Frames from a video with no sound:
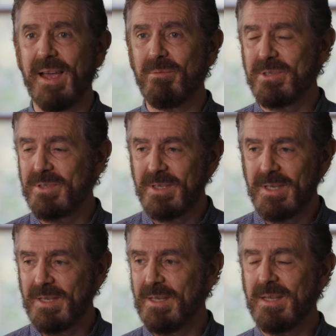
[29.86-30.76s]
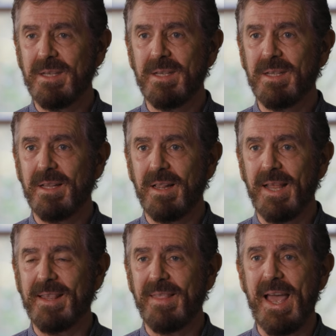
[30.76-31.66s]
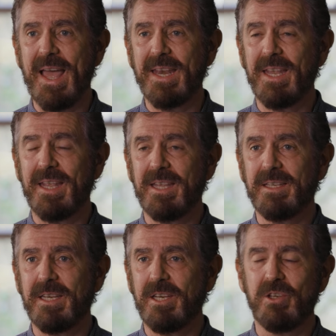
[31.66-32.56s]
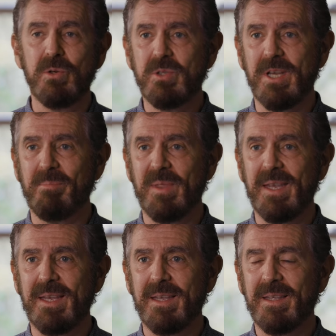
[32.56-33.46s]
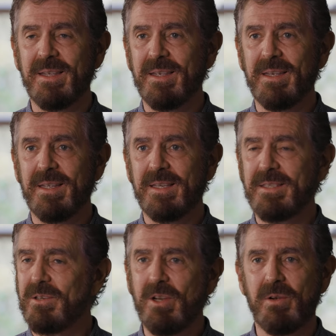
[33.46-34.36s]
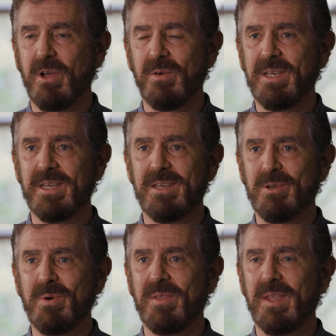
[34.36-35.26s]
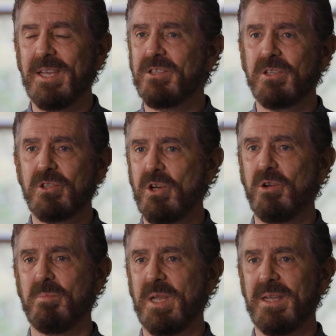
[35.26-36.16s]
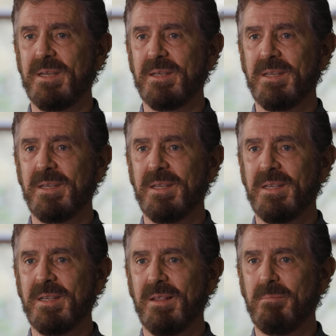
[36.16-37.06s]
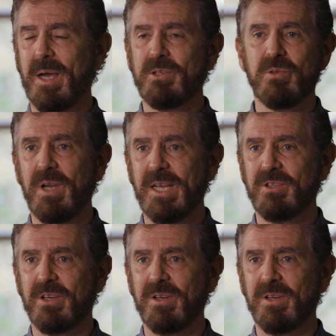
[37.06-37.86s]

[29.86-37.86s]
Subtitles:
That was like that. Did he do something? He said, no, he didn't do anything. He just showed me my true nature.